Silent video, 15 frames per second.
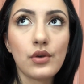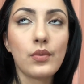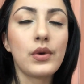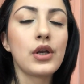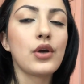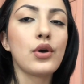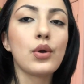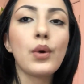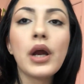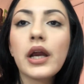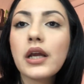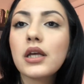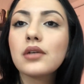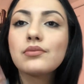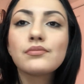You want to go to
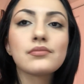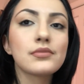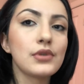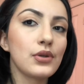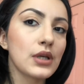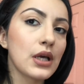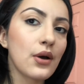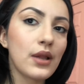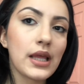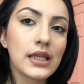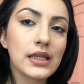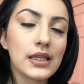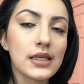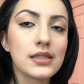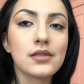work, you can go
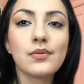like this.